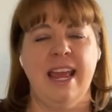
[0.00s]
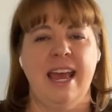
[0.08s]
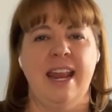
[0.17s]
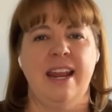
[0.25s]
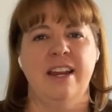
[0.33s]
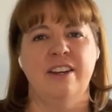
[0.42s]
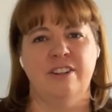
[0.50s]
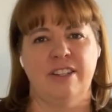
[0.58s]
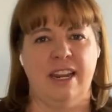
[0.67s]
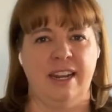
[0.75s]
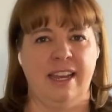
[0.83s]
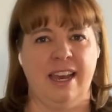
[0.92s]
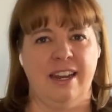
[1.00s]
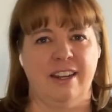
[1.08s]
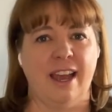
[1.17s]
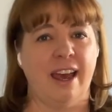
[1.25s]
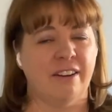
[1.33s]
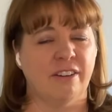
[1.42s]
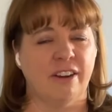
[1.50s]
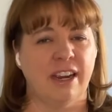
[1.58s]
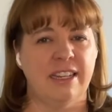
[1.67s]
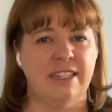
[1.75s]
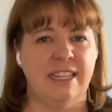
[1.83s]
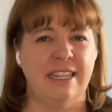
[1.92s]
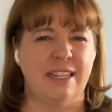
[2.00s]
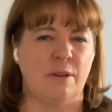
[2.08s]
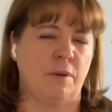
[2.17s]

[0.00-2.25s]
and understanding how to categorize these and